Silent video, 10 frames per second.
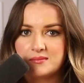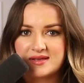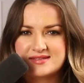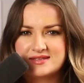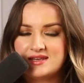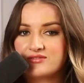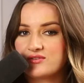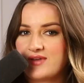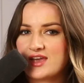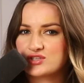must never
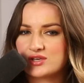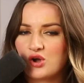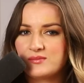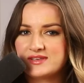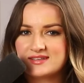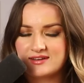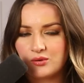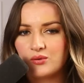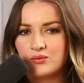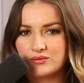have actually commented
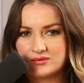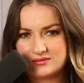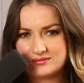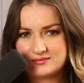at all.